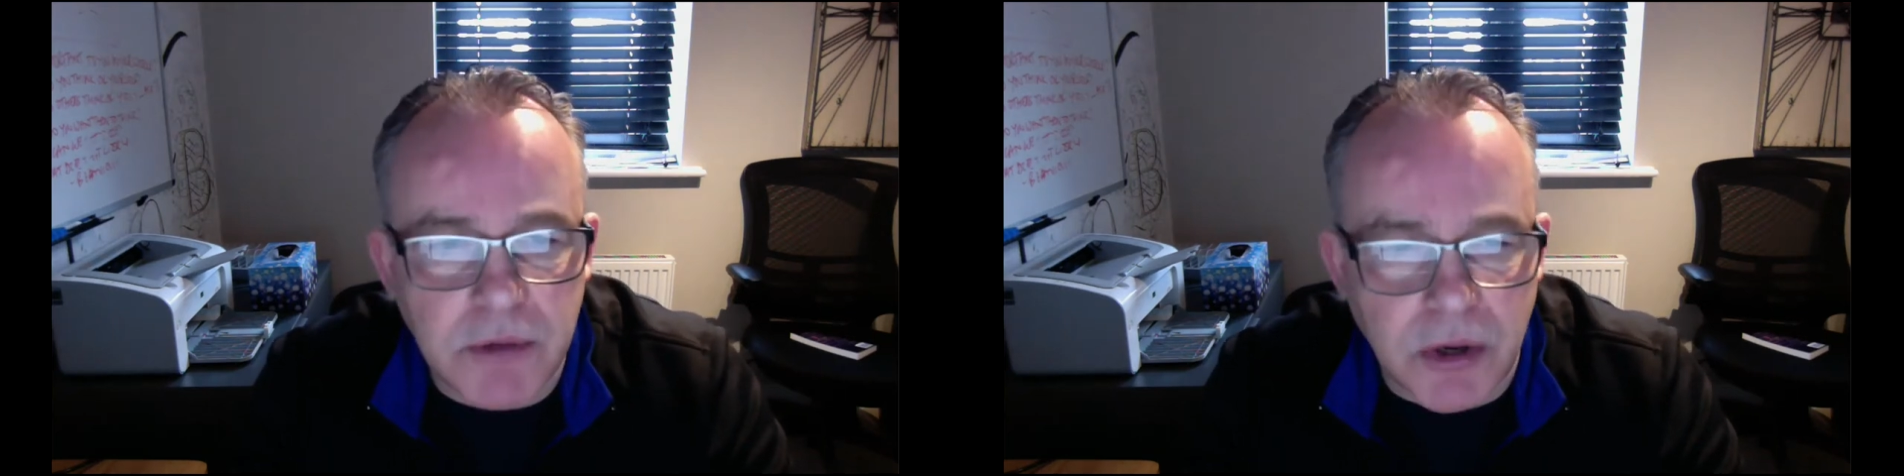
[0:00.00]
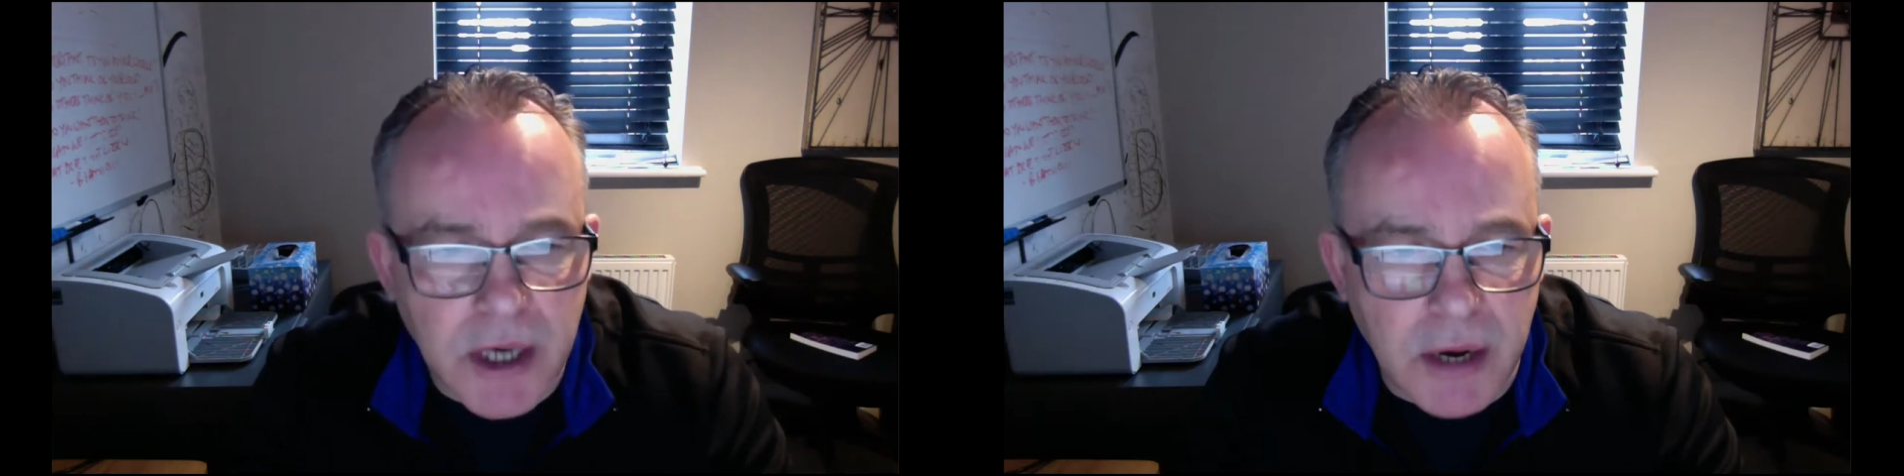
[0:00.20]

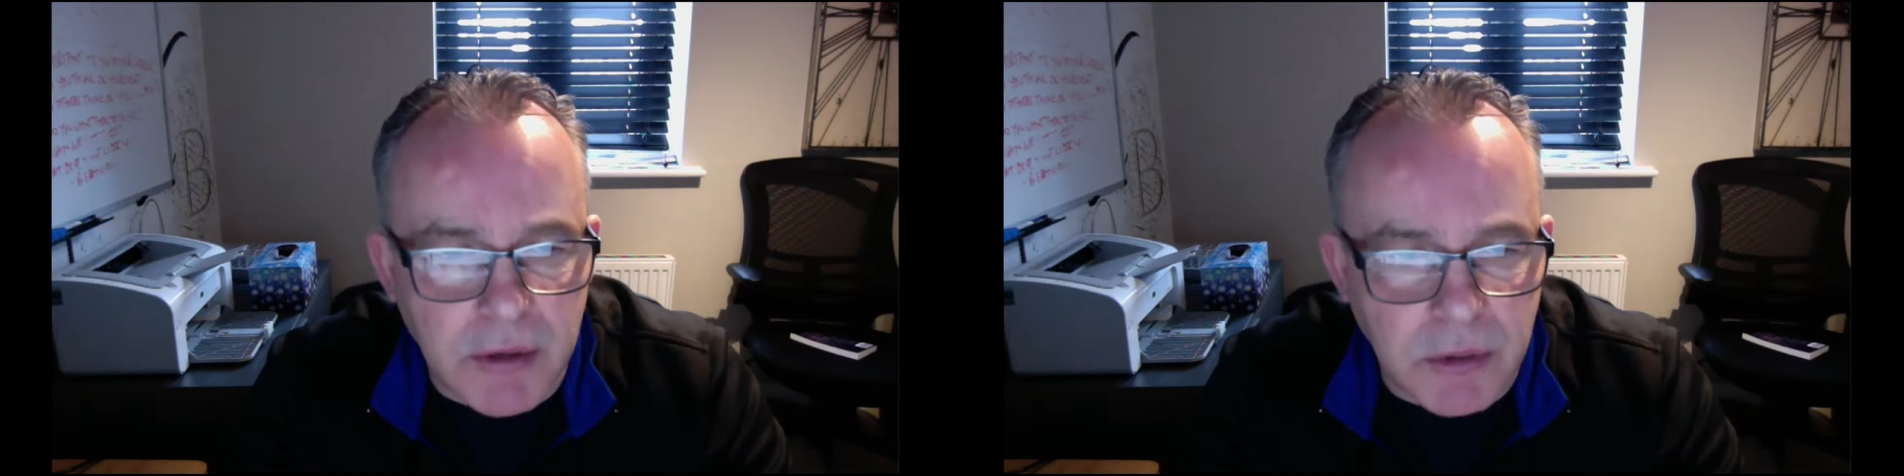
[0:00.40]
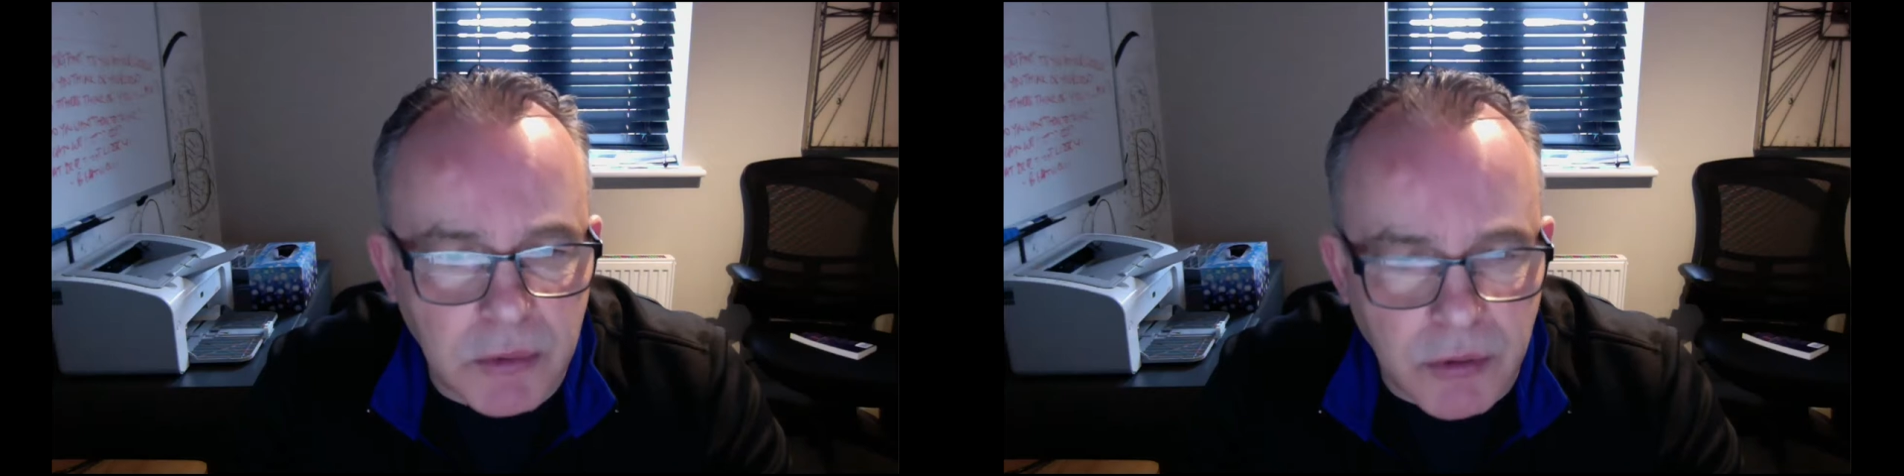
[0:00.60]
not
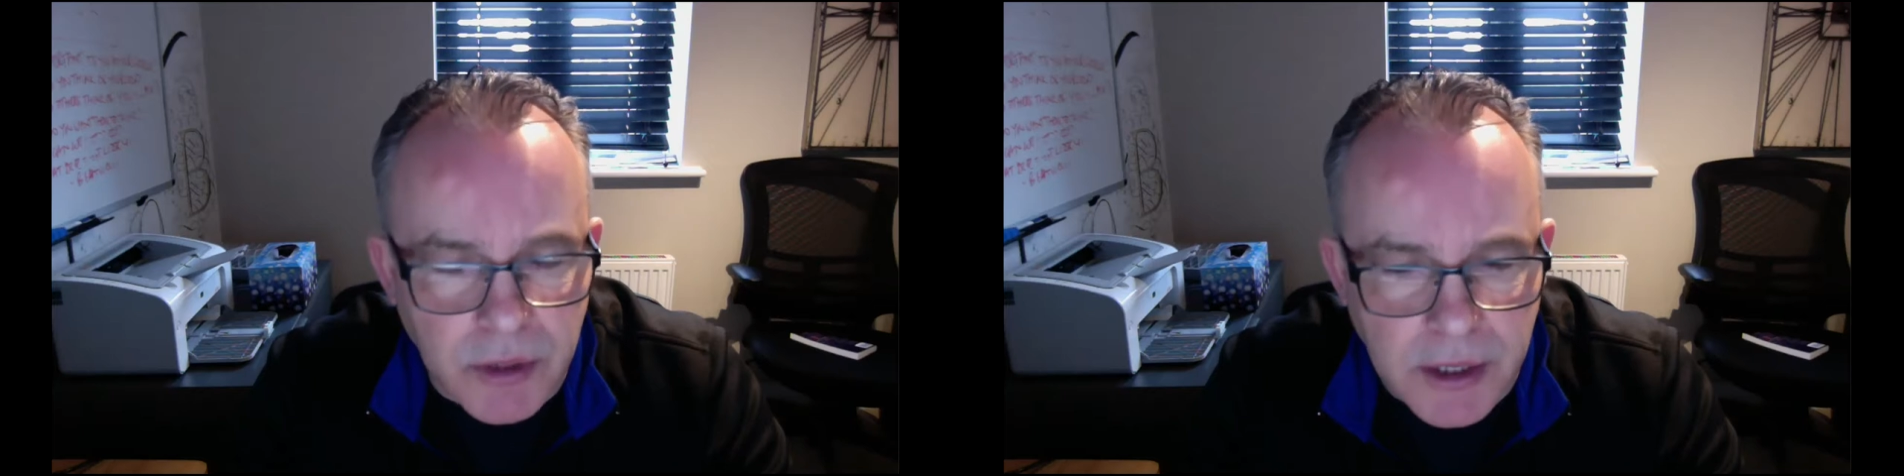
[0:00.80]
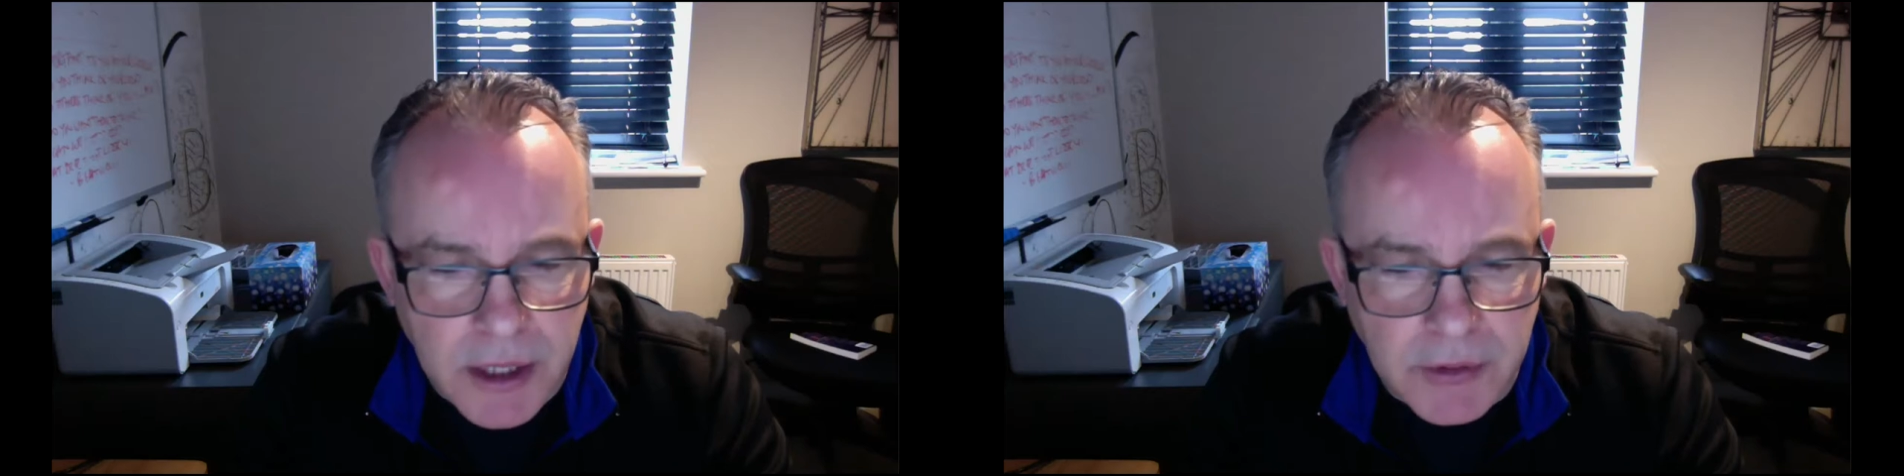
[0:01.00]
carrying the
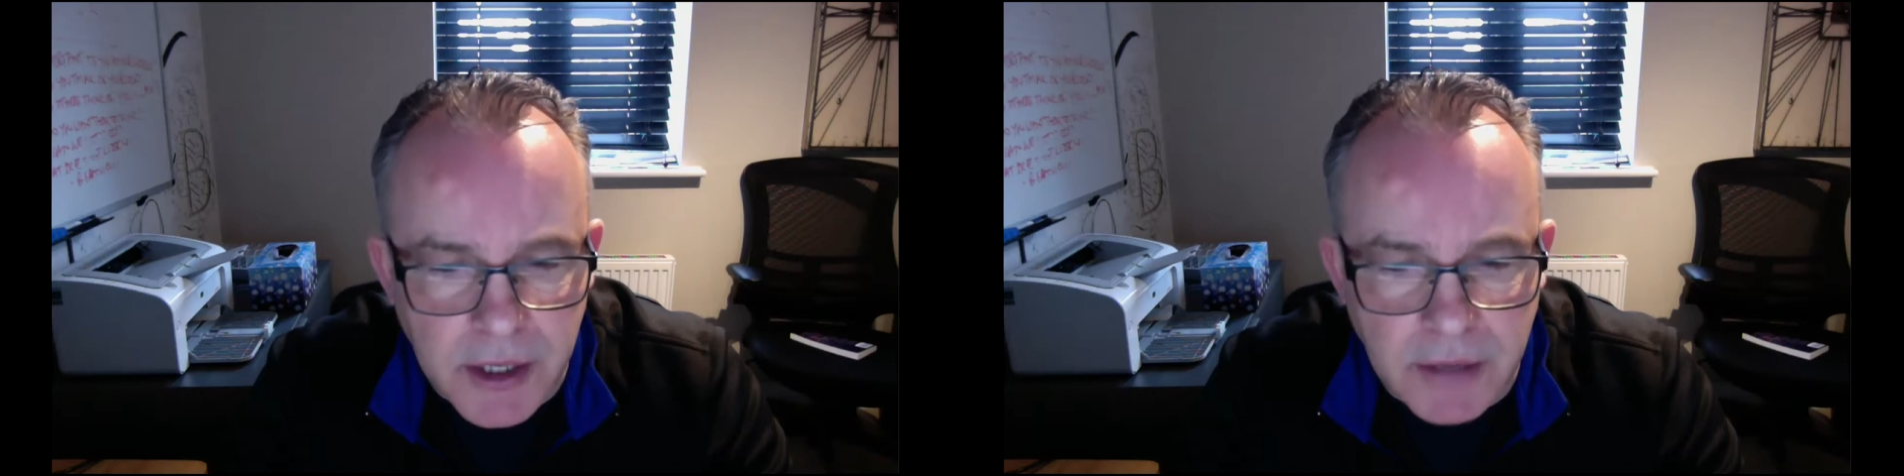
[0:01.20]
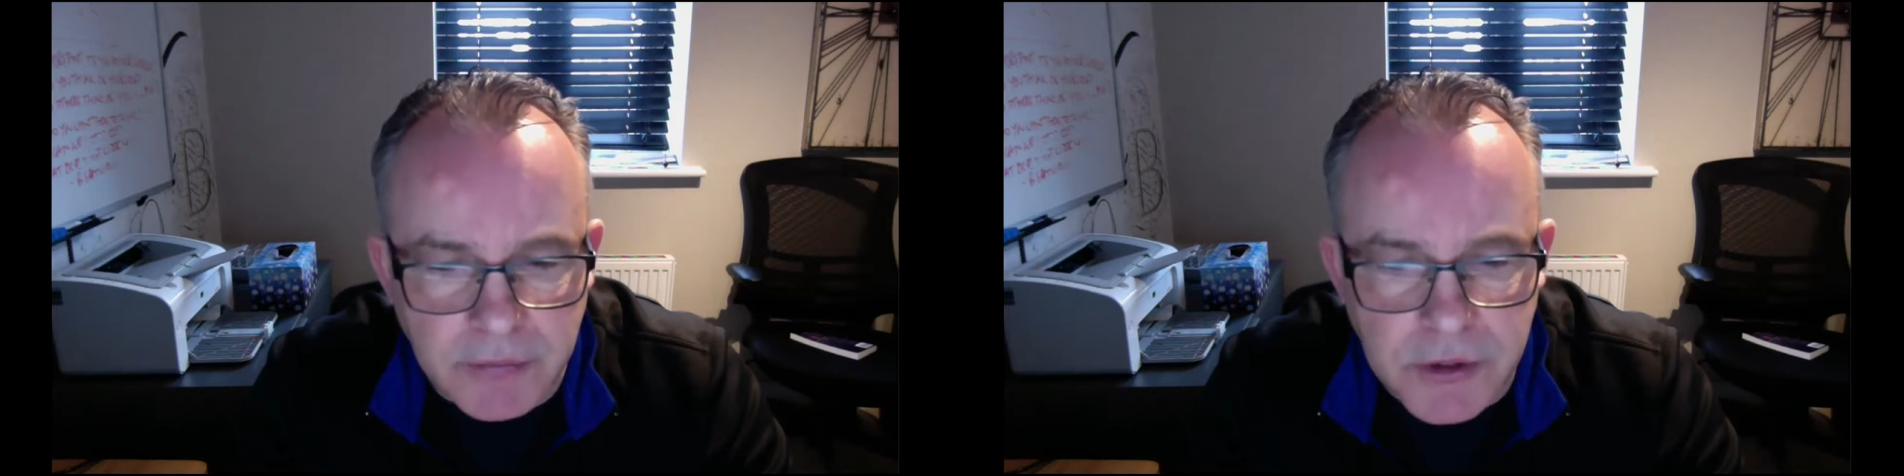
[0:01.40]
warrant card.
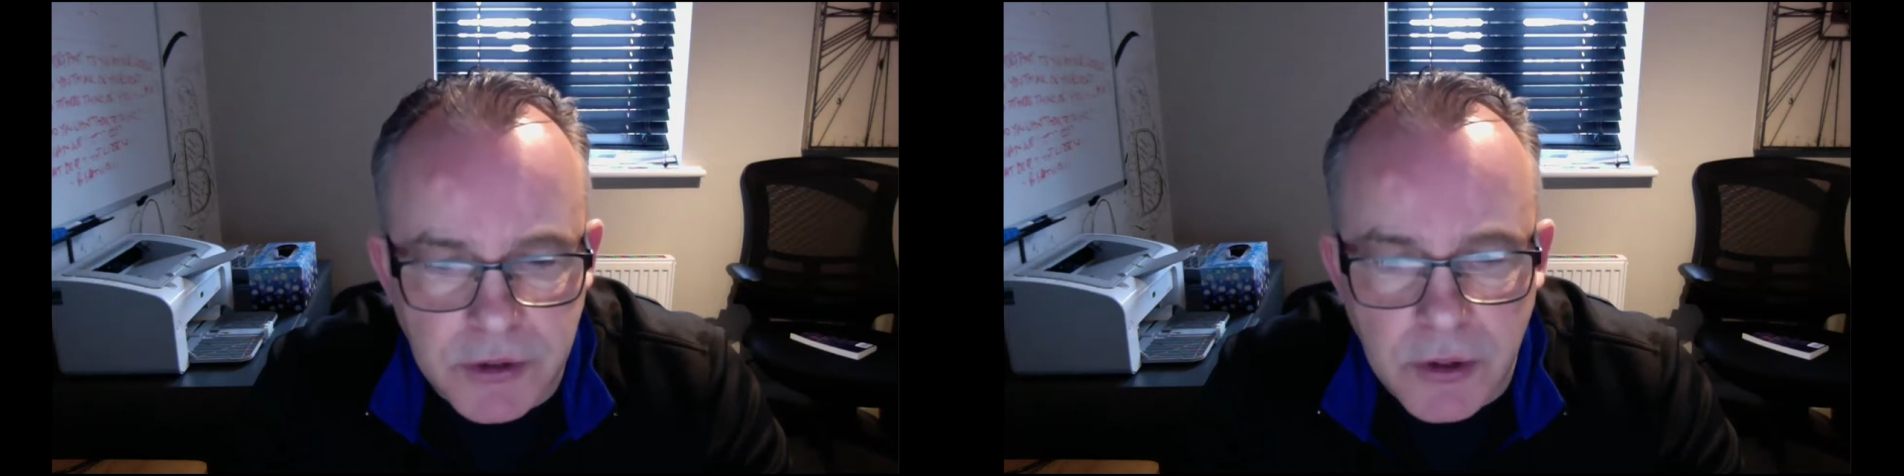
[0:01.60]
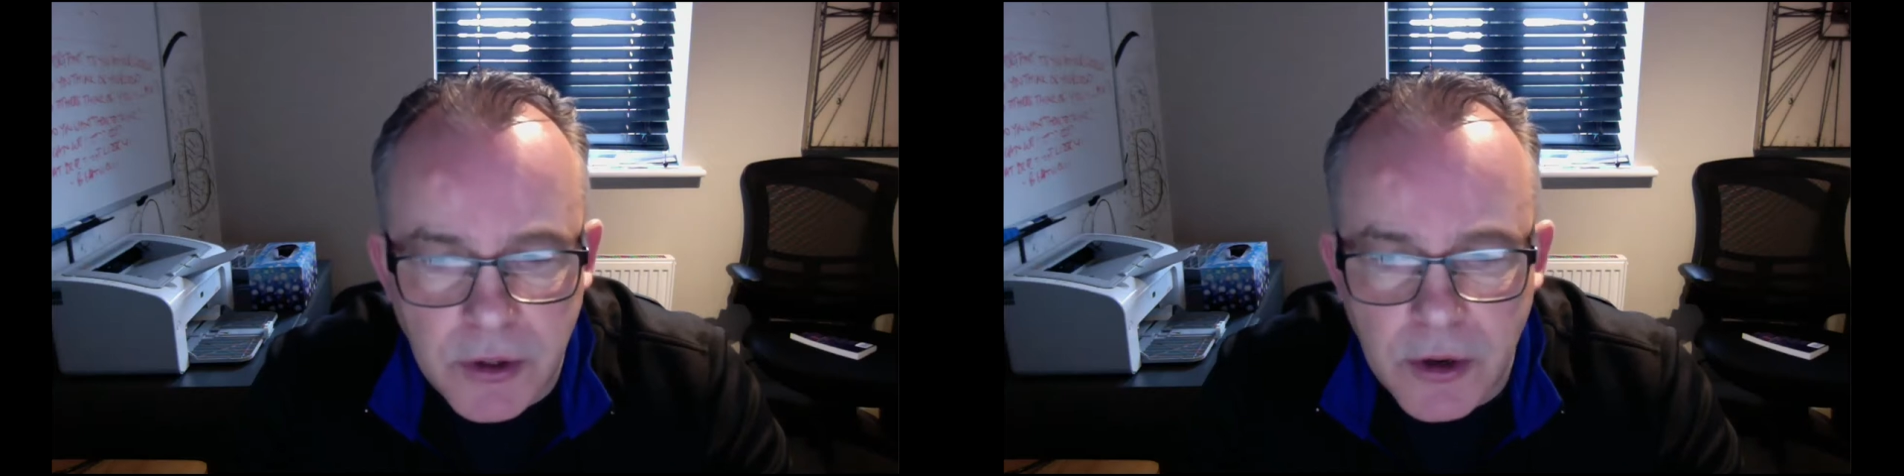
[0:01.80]
They have
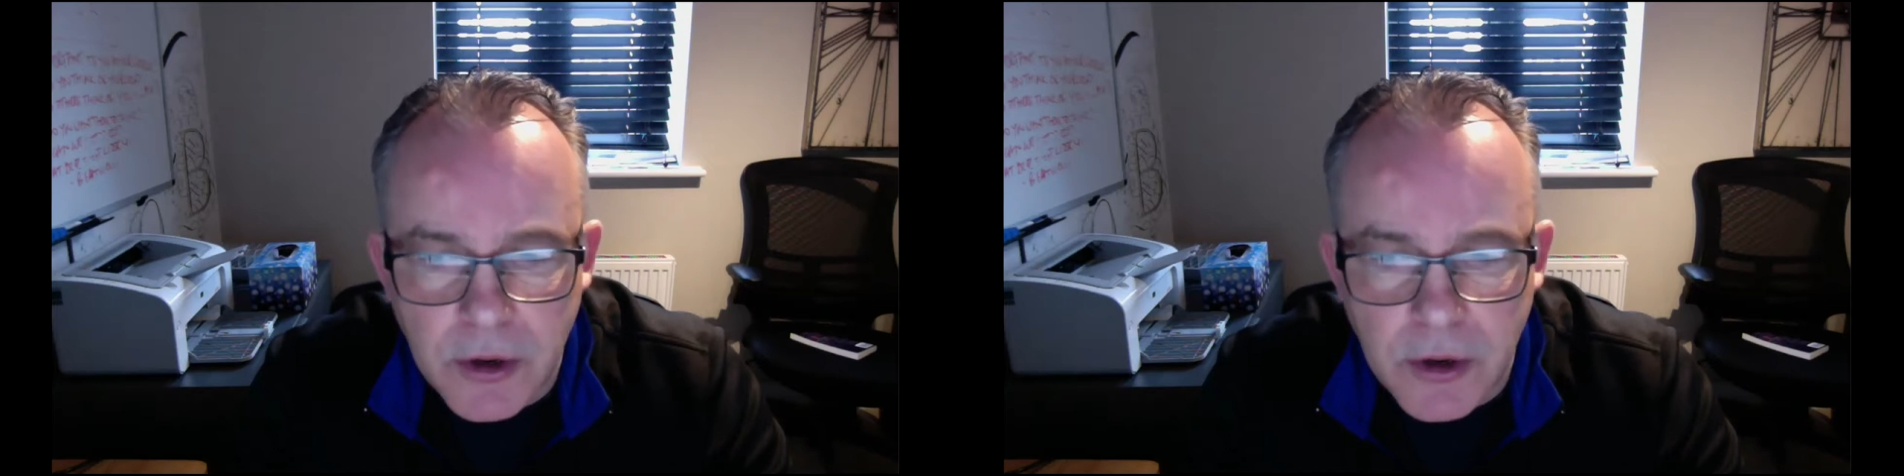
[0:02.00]
to